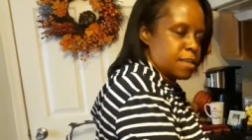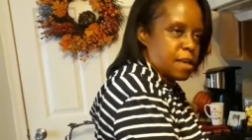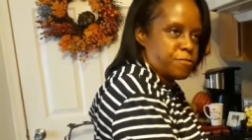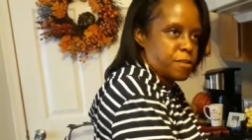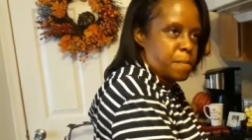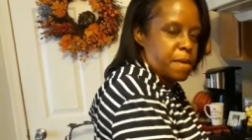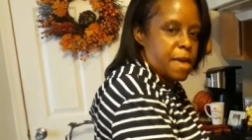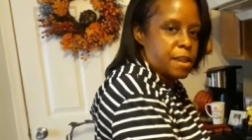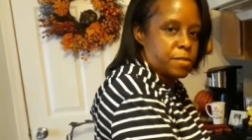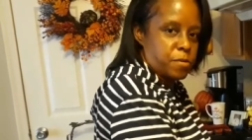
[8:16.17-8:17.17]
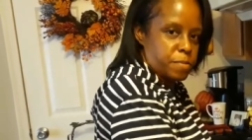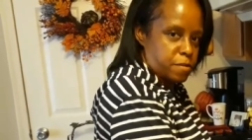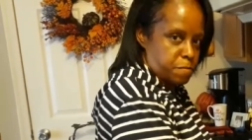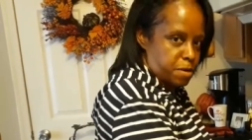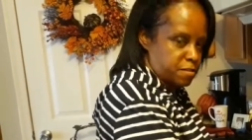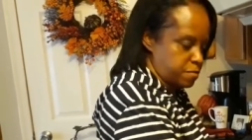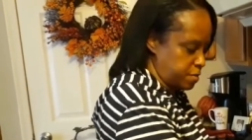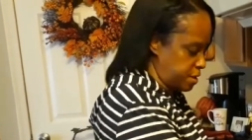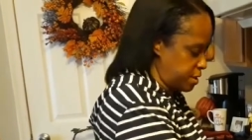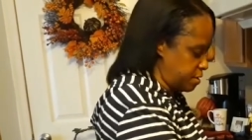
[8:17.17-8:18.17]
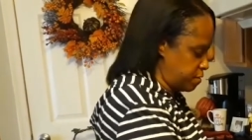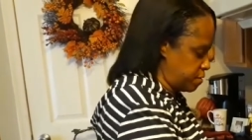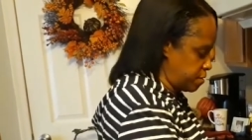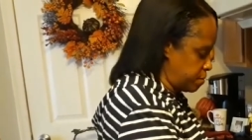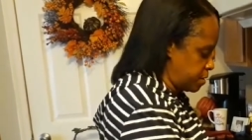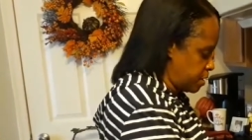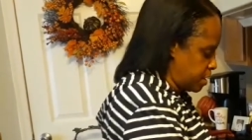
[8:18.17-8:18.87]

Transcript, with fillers: ketchup and a little bit of mustard in this too.